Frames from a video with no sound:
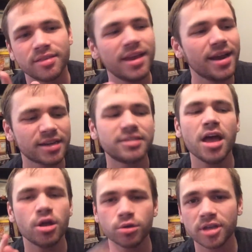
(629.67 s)
Then I can
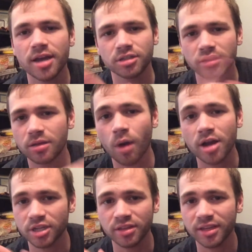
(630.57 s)
tell who's actually
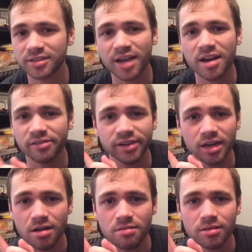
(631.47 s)
watching the entire
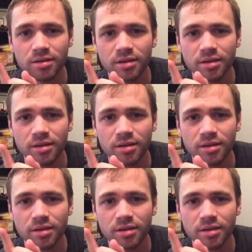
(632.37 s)
video,